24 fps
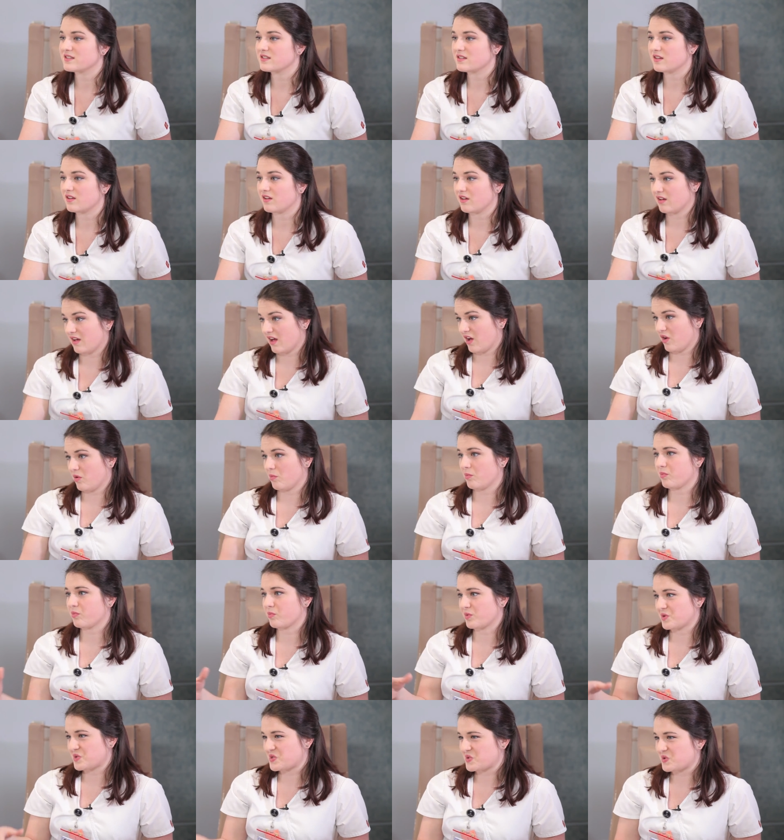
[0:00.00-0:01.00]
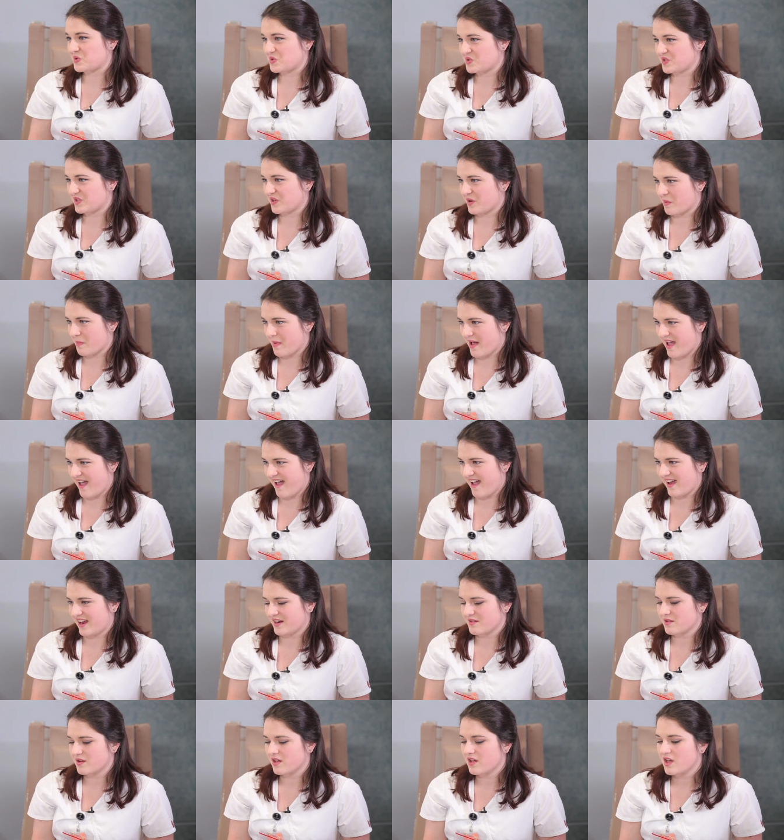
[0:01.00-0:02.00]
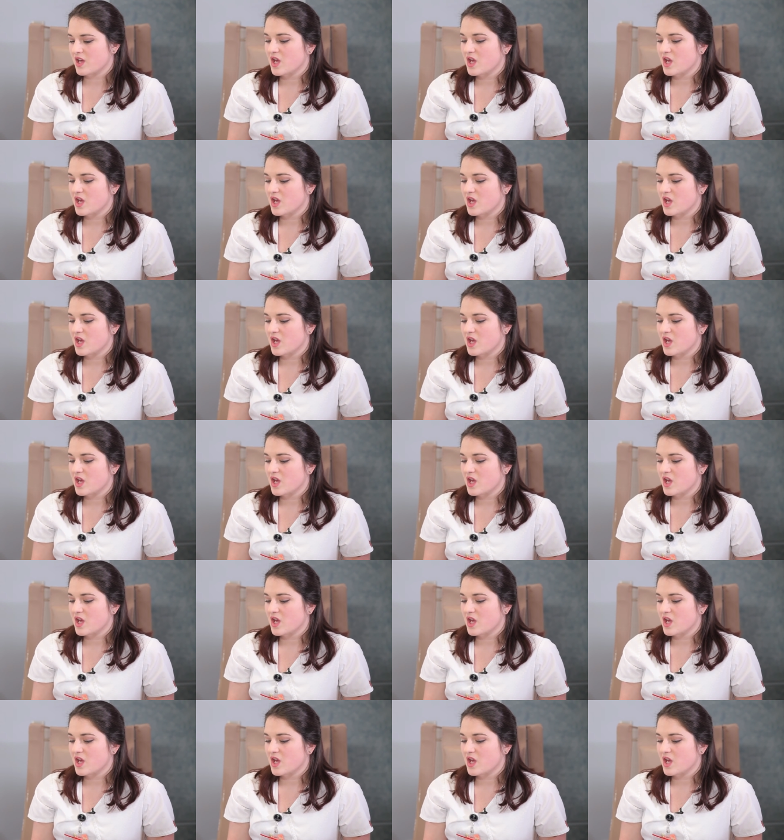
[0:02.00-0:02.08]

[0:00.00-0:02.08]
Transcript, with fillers: to help reduce mm -hmm. your mm-hmm. pain.